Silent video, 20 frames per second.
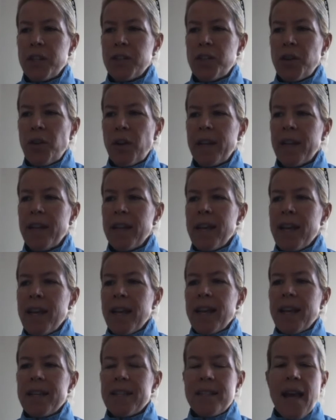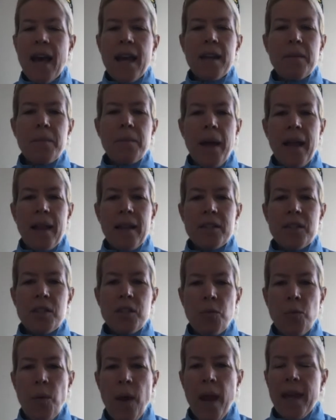joint. Is that a
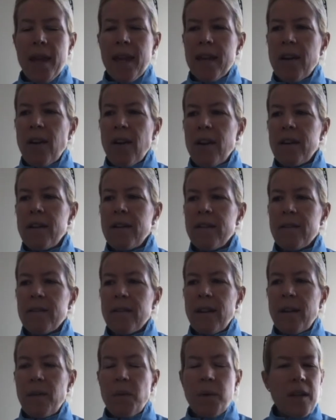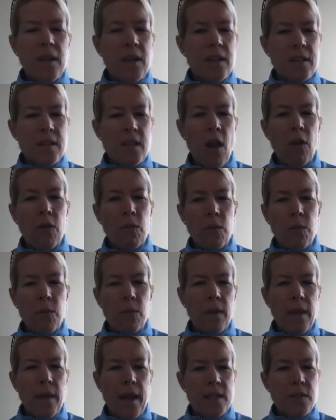balance you weigh in on when you consult
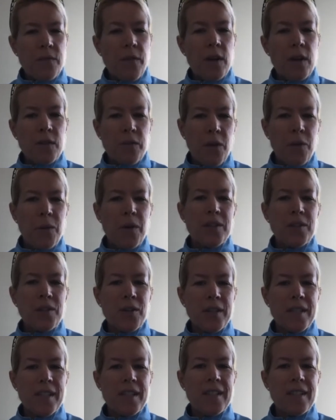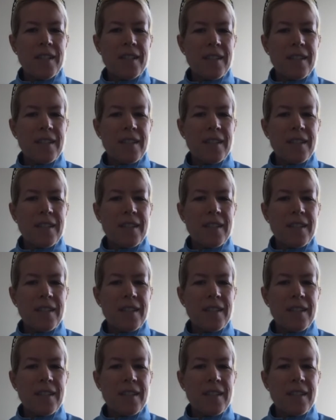as far as footwear choices?